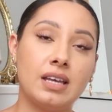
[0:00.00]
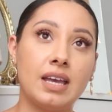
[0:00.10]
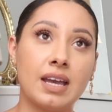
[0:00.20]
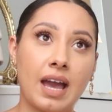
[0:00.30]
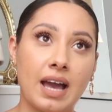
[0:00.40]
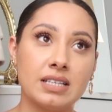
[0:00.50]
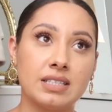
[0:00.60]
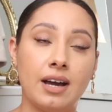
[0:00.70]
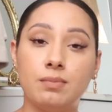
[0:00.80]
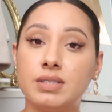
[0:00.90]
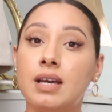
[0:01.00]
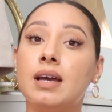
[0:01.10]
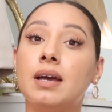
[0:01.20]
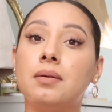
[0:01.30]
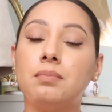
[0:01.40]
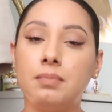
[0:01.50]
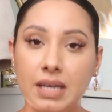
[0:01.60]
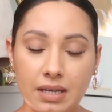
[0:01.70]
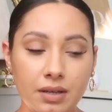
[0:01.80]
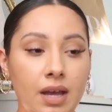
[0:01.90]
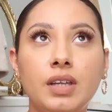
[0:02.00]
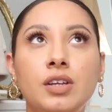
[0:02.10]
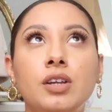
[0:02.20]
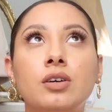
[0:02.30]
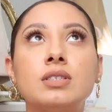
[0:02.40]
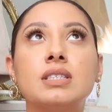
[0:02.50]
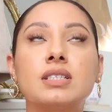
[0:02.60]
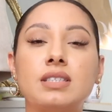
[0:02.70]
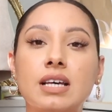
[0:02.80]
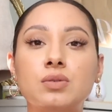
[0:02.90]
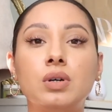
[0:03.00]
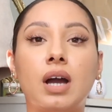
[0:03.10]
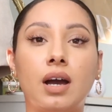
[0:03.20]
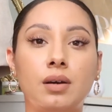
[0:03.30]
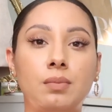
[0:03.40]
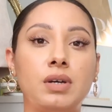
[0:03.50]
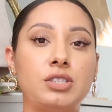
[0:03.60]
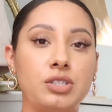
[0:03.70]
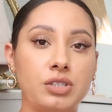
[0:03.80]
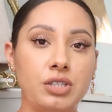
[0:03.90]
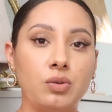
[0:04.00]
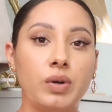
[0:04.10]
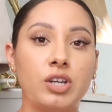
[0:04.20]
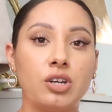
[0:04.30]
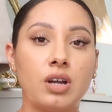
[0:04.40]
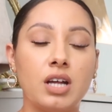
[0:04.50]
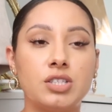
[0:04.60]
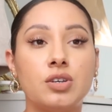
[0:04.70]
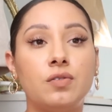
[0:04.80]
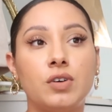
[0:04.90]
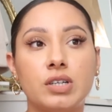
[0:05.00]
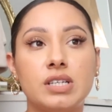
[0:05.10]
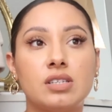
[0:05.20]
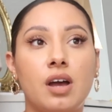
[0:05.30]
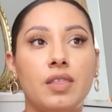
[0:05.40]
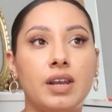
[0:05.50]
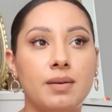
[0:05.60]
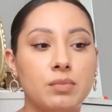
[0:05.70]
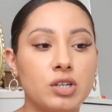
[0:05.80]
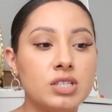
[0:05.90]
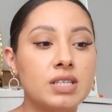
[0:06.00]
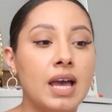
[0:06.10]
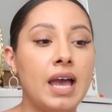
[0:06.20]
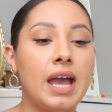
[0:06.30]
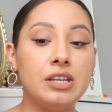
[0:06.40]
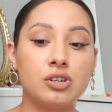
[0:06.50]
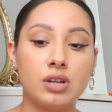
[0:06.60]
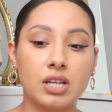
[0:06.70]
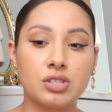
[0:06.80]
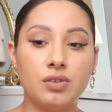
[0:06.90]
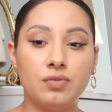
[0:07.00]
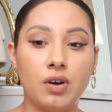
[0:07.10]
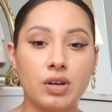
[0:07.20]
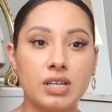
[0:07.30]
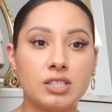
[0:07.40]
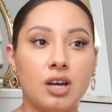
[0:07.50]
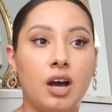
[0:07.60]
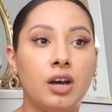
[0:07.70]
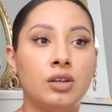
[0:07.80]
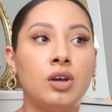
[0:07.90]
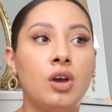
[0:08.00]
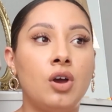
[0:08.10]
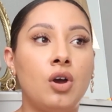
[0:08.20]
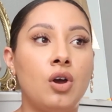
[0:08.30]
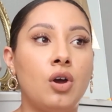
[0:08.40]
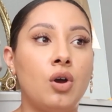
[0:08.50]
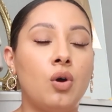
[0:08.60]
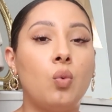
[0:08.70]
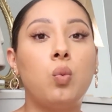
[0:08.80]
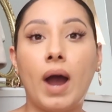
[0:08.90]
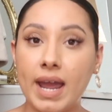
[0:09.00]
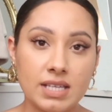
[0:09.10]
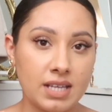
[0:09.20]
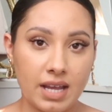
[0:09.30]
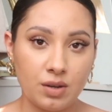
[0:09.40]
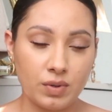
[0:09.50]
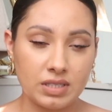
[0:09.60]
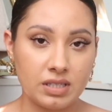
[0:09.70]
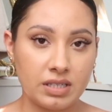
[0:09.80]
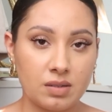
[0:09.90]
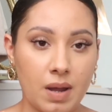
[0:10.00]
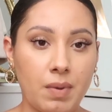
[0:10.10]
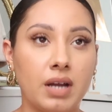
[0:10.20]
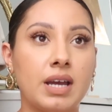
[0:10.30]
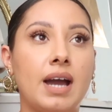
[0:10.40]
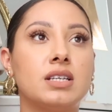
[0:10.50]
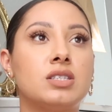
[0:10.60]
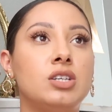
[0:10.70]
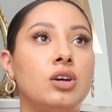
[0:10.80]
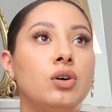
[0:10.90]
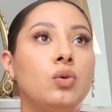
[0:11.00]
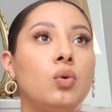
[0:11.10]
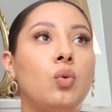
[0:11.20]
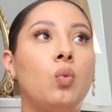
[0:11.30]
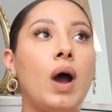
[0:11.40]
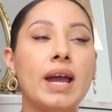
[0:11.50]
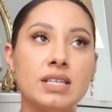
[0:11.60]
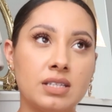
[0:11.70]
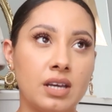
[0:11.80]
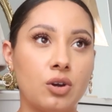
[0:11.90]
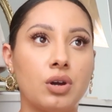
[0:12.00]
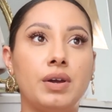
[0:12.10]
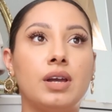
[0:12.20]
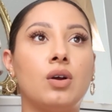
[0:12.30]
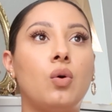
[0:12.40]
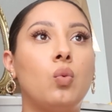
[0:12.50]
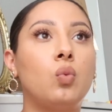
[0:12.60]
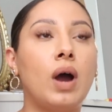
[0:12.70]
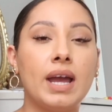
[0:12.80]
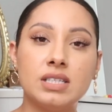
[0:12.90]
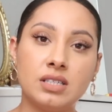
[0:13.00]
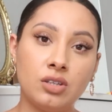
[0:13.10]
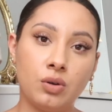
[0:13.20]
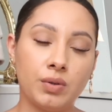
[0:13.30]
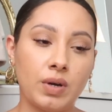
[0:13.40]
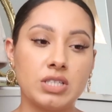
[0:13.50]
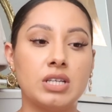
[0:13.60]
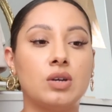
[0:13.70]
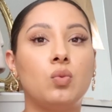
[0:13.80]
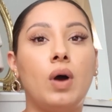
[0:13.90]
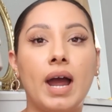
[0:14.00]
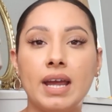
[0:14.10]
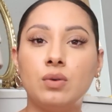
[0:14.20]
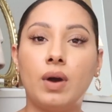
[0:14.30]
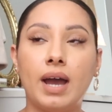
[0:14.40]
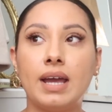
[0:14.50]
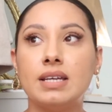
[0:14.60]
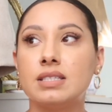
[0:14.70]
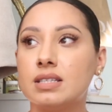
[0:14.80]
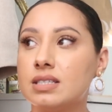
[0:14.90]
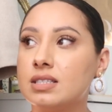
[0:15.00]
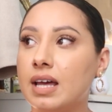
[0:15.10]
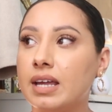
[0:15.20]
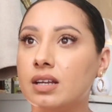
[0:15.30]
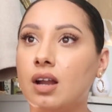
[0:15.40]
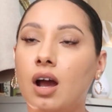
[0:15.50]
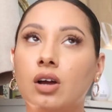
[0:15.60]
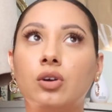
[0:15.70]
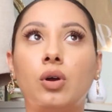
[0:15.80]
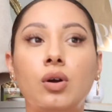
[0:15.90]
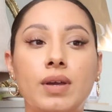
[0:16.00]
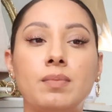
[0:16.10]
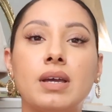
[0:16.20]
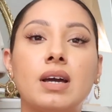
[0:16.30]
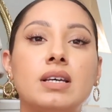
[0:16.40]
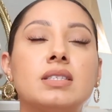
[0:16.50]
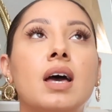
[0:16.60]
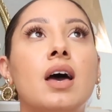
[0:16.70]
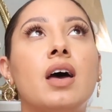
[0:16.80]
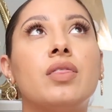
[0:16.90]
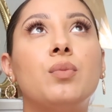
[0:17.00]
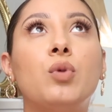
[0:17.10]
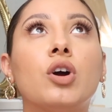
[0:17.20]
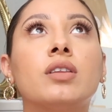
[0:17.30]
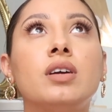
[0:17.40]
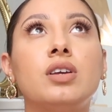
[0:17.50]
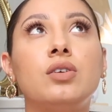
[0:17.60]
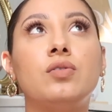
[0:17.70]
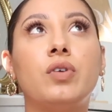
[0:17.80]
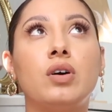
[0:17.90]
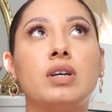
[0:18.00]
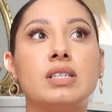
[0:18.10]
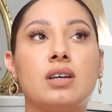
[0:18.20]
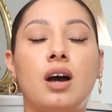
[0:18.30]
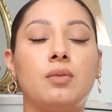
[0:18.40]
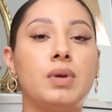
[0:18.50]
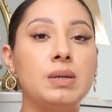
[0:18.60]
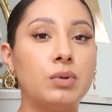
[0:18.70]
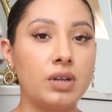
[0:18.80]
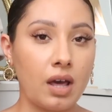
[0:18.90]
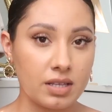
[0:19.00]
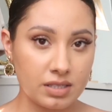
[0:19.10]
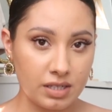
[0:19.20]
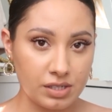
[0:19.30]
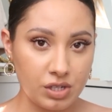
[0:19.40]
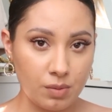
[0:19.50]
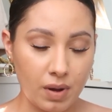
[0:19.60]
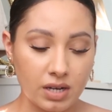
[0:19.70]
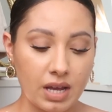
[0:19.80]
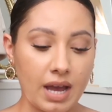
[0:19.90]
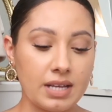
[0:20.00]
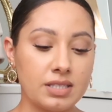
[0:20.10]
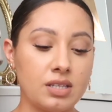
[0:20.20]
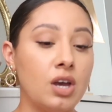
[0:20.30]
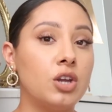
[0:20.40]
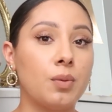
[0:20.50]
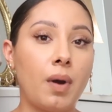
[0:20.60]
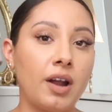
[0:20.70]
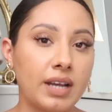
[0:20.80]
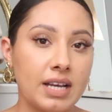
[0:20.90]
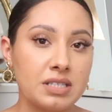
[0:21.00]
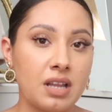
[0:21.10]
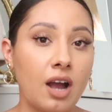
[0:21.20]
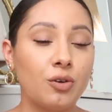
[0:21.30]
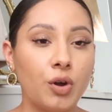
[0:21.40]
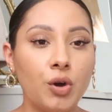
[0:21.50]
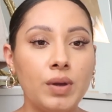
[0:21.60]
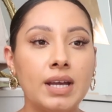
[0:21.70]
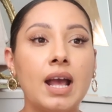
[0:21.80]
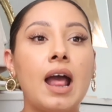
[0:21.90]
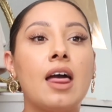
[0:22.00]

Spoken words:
it has helped me. You know, success will come to you when you're not so focused on the numbers and you're not so focused on why isn't anyone listening to my podcast? You know, why isn't it growing? Why isn't no one watching? Why is this like not growing? Because the more that you focus on people not listening to your podcast not growing,